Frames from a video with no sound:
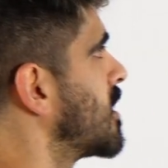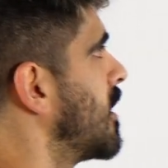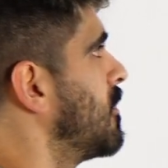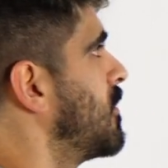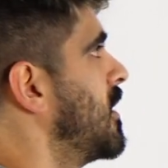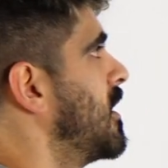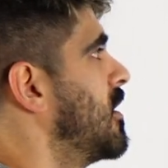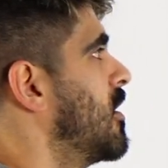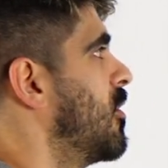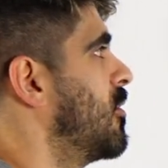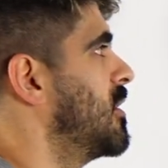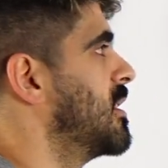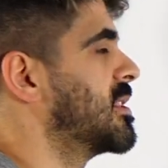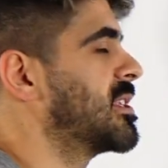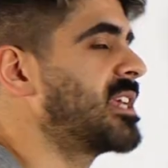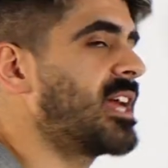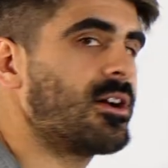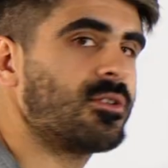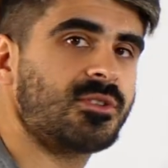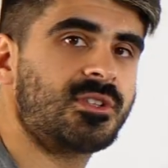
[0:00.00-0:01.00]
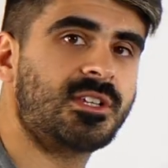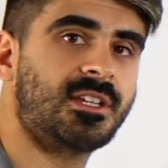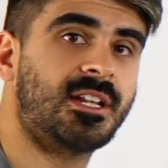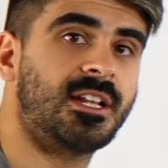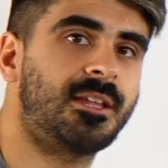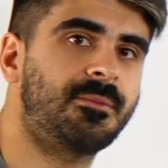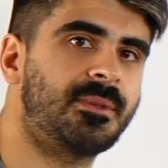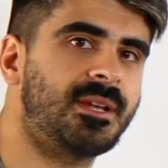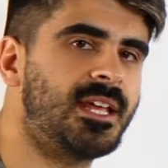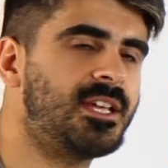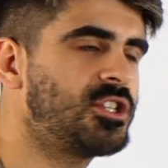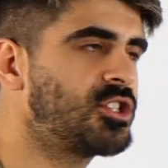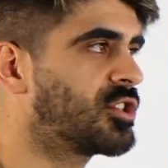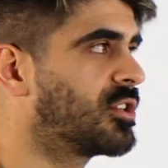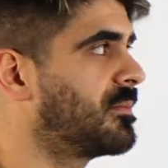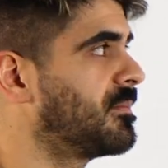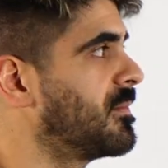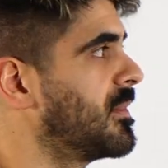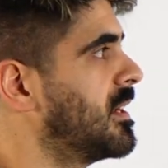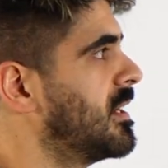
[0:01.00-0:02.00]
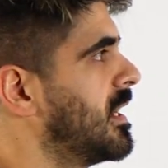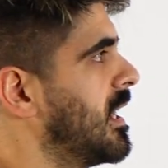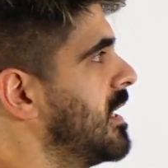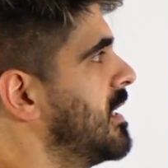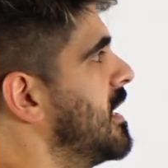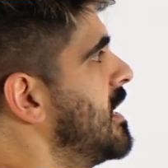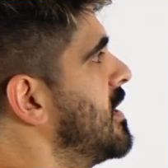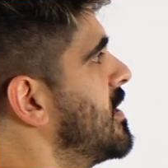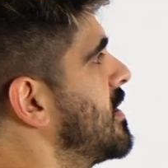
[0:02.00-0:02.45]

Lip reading: something known as Gaussian elimination? And they